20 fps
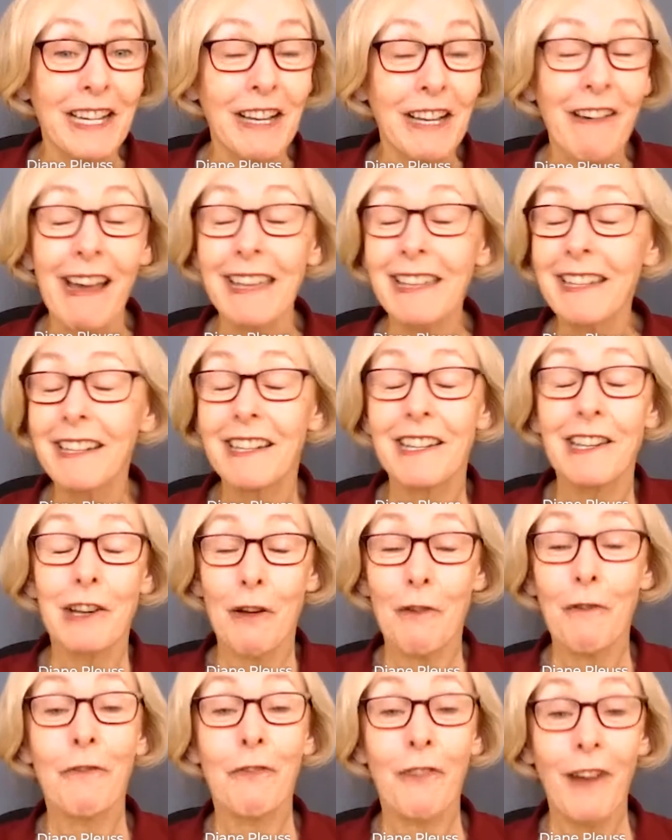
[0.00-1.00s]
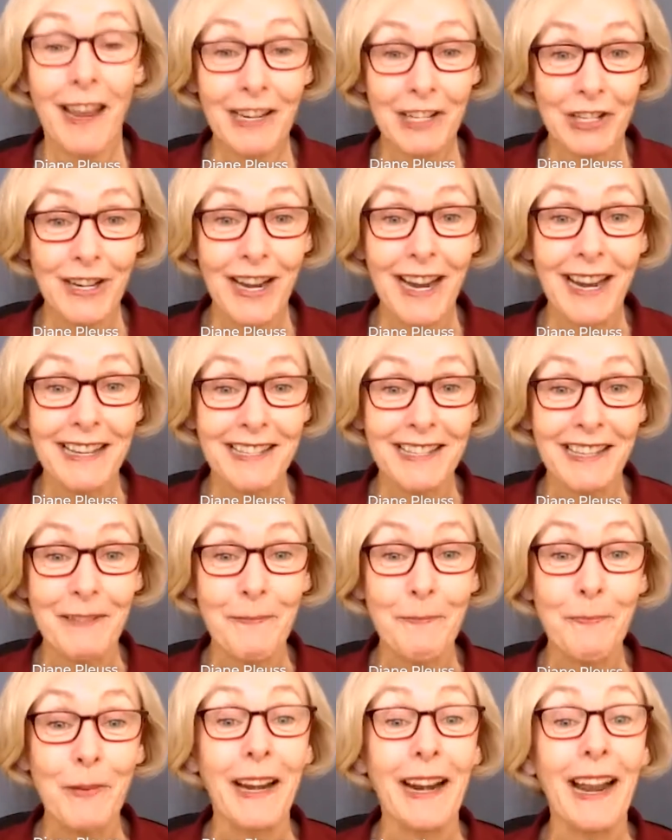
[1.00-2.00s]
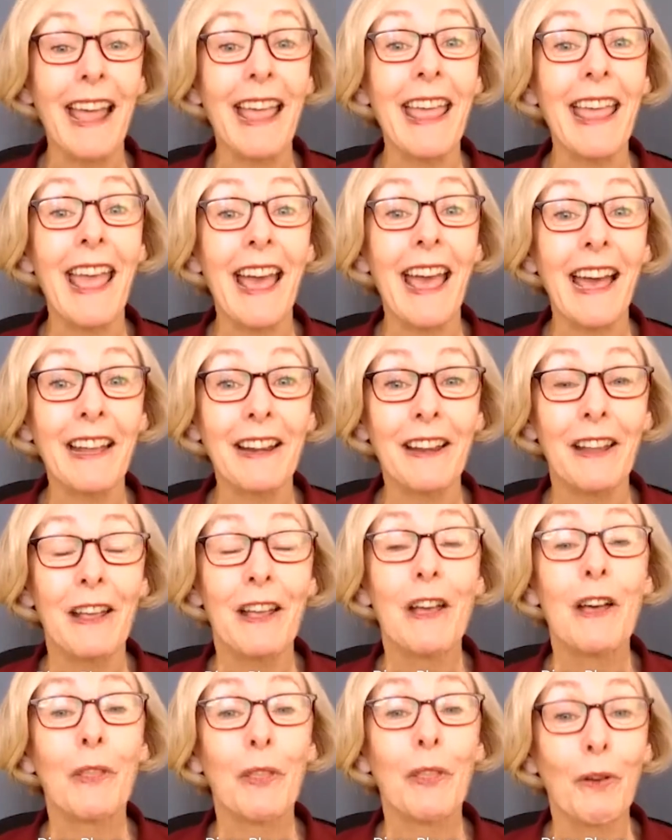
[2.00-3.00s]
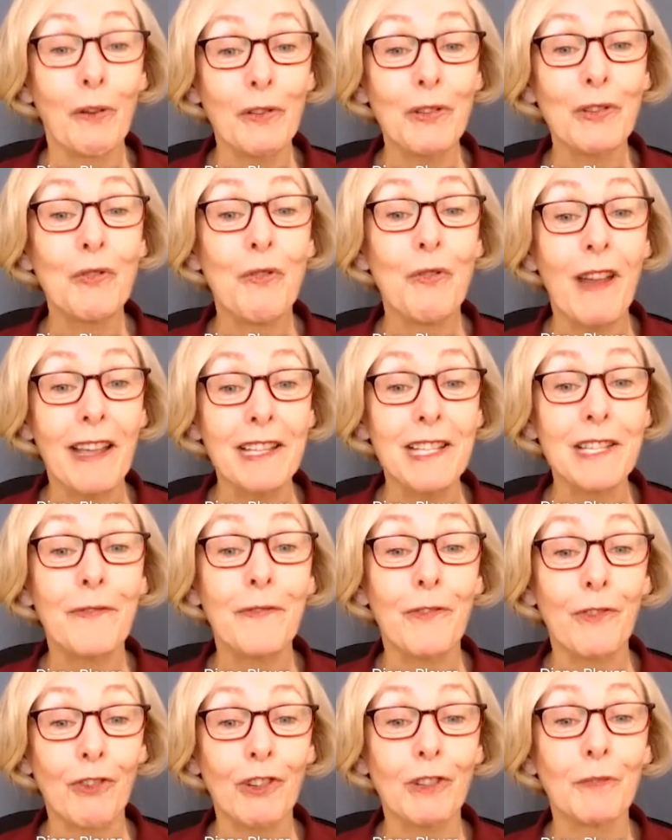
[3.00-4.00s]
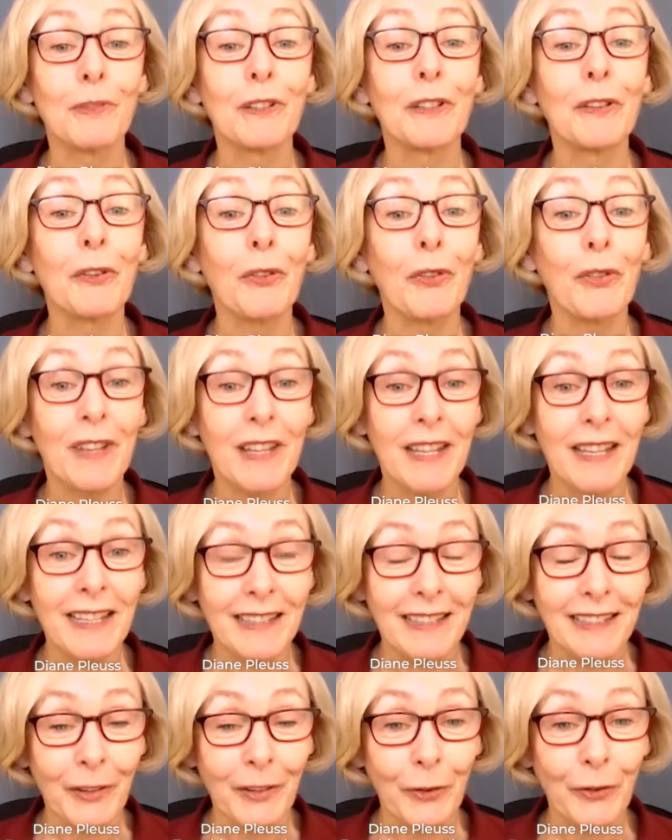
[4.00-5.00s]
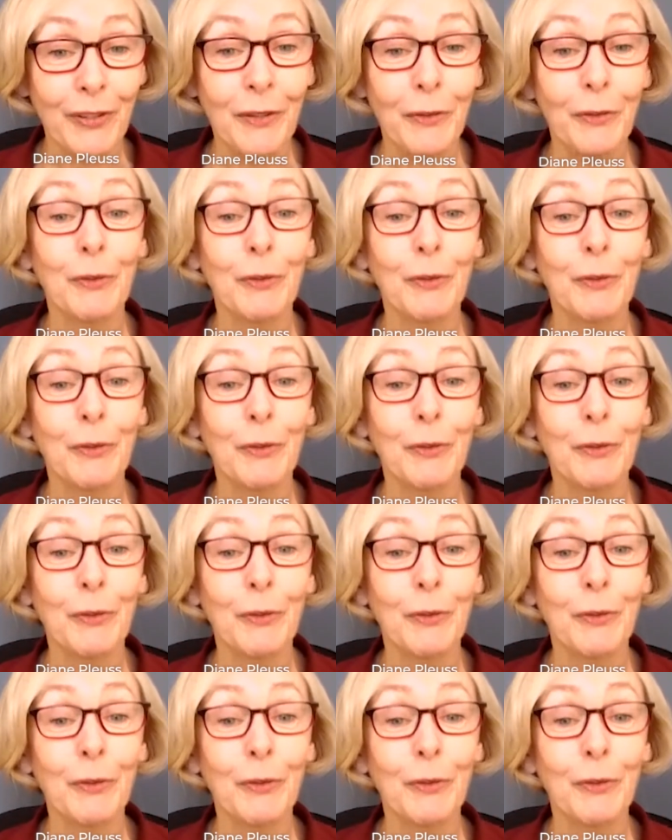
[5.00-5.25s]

Now, I didn't know franchising, but I had those transferable skills.